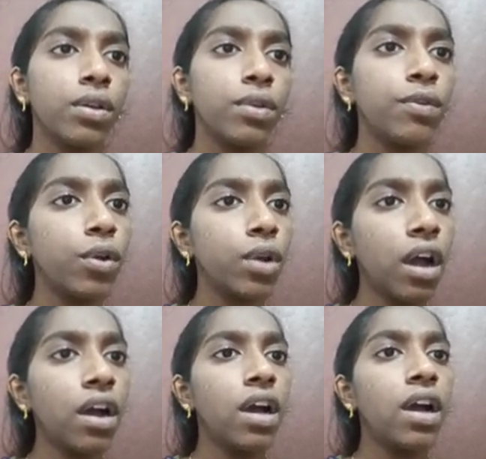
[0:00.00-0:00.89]

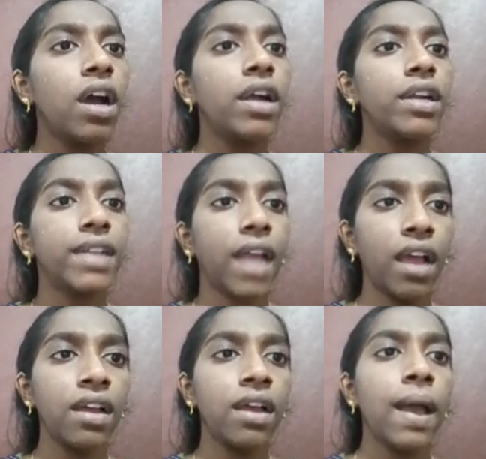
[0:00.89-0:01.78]
uvula,
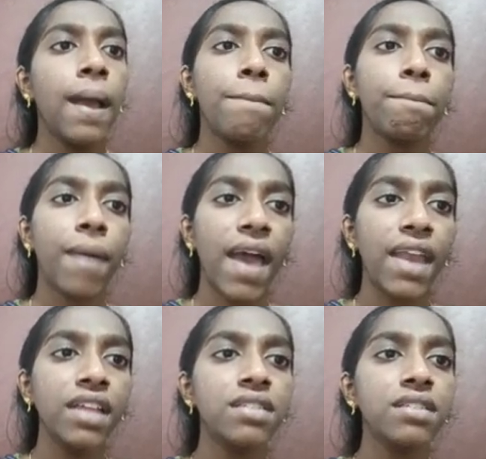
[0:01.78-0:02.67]
tongue,
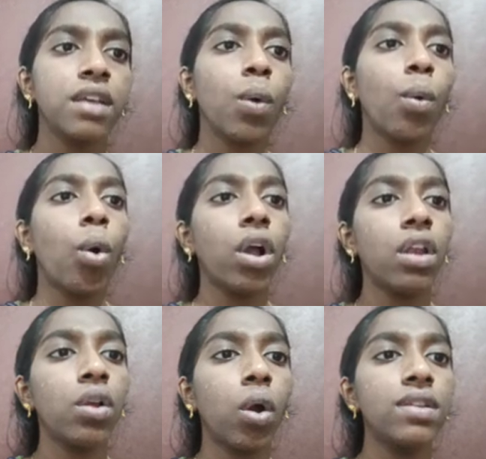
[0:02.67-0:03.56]
pharynx,
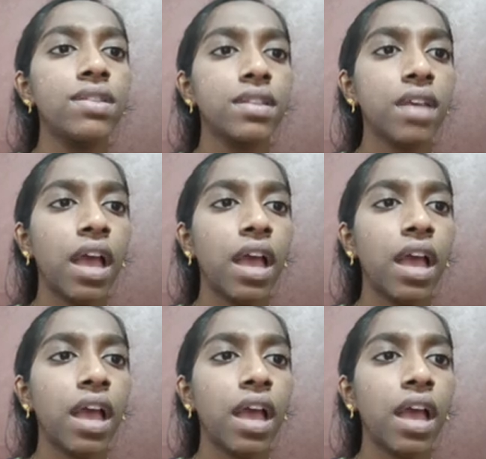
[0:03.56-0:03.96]
vocal cords,